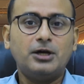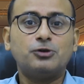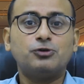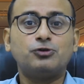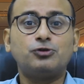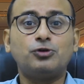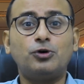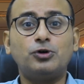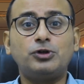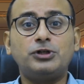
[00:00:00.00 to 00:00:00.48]

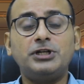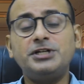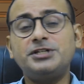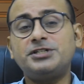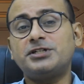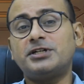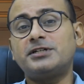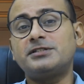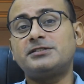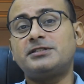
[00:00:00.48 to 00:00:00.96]
So
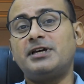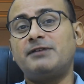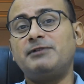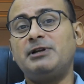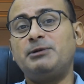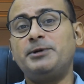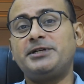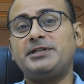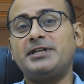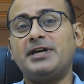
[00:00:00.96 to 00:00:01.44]
teachers, they
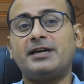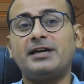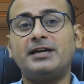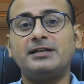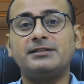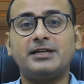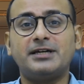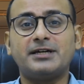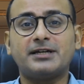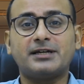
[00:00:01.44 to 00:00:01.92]
will be
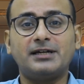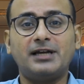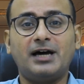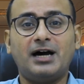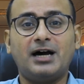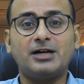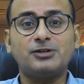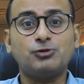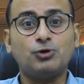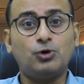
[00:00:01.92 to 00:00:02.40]
taking their
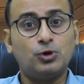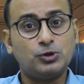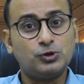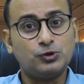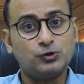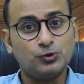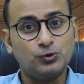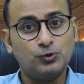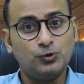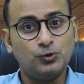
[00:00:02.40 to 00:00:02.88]
class
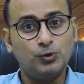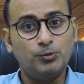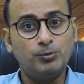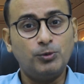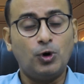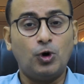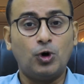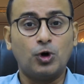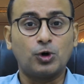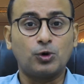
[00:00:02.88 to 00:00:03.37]
on
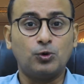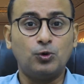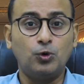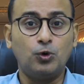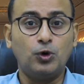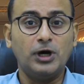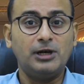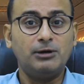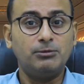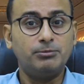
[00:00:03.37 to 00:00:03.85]
Zoom or
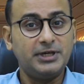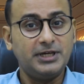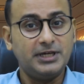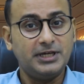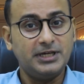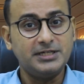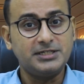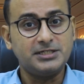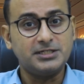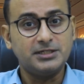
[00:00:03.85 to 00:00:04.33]
Google
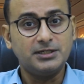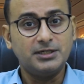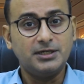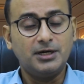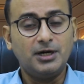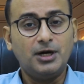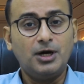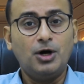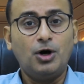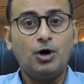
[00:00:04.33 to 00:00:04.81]
Meet
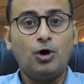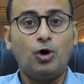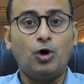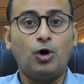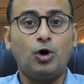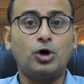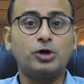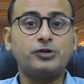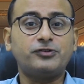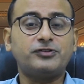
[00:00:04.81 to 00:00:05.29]

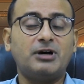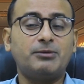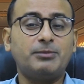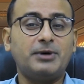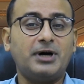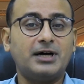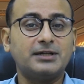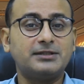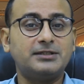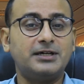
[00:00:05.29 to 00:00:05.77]
or
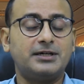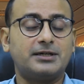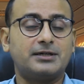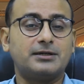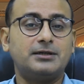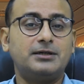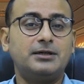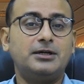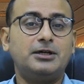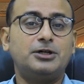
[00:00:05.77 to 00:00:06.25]
some
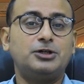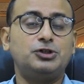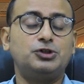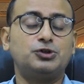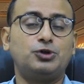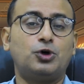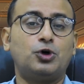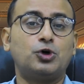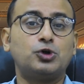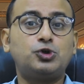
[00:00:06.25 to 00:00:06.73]
other
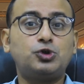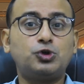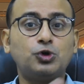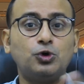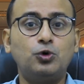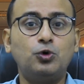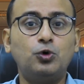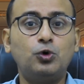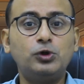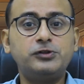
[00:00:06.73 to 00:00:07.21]

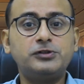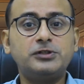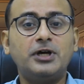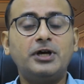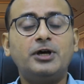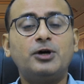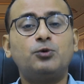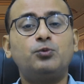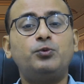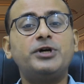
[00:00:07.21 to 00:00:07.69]
tools
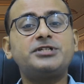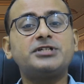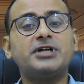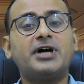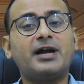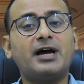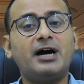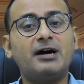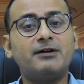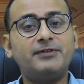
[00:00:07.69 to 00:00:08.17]
which
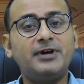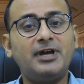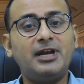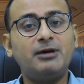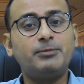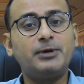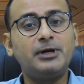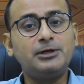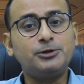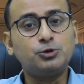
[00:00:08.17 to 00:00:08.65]
are
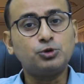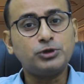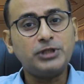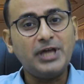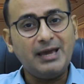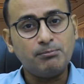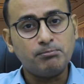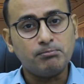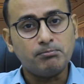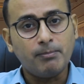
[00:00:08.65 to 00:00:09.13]
available to
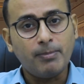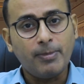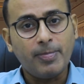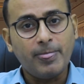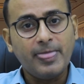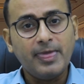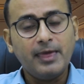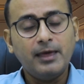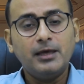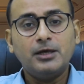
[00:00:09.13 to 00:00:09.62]
them.
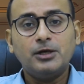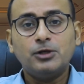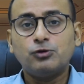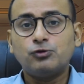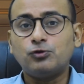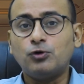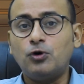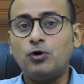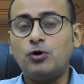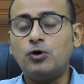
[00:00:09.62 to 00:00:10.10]

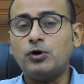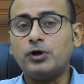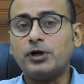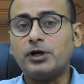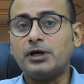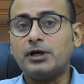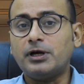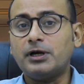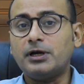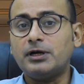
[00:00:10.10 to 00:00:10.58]

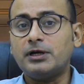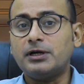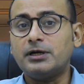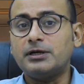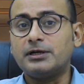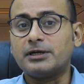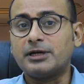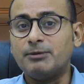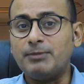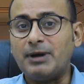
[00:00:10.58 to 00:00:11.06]
So
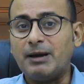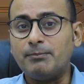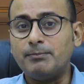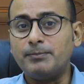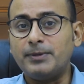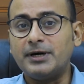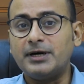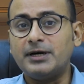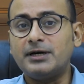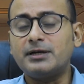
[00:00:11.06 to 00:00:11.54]

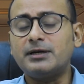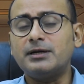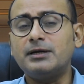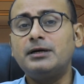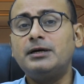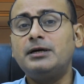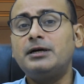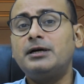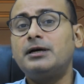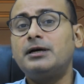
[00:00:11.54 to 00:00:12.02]
remember,